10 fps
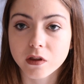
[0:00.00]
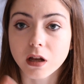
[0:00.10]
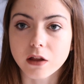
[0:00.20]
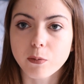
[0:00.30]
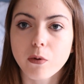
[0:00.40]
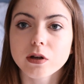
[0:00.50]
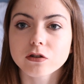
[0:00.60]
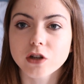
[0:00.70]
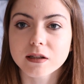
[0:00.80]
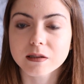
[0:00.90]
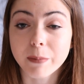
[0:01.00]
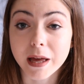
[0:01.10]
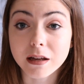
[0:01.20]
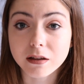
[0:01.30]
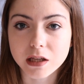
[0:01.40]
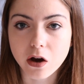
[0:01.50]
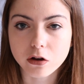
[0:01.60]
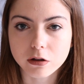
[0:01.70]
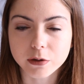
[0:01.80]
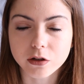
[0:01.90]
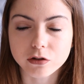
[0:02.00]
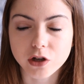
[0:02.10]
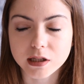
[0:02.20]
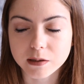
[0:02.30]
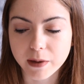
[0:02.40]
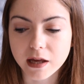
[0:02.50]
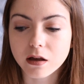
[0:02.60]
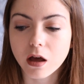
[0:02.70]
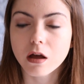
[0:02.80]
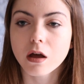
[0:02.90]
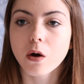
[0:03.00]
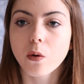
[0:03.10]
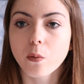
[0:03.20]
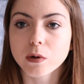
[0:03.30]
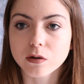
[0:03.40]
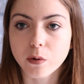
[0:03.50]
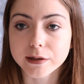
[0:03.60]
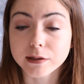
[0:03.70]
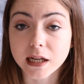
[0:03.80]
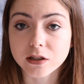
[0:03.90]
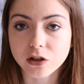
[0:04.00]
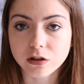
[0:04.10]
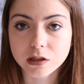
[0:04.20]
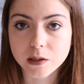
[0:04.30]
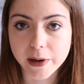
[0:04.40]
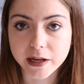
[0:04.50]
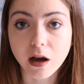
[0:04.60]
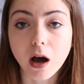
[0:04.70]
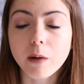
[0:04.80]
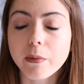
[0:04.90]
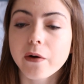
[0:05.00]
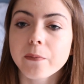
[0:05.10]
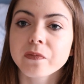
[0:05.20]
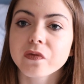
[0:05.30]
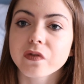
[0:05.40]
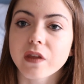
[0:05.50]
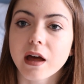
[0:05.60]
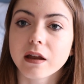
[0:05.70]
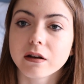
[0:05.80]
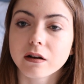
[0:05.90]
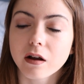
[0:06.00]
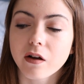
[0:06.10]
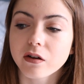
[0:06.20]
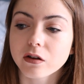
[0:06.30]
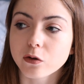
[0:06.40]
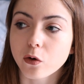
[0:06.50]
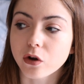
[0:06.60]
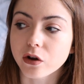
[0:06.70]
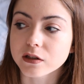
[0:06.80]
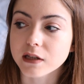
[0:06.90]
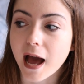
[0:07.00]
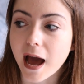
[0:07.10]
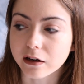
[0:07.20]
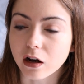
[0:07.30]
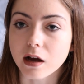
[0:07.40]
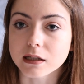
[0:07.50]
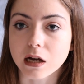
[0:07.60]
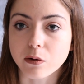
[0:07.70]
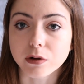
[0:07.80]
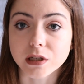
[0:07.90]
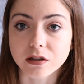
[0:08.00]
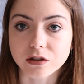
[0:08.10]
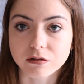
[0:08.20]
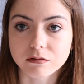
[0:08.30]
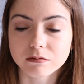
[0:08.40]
like the point you're trying to make, the argument you're trying to make with a quotation to back it up, then you're going to analyse that quotation.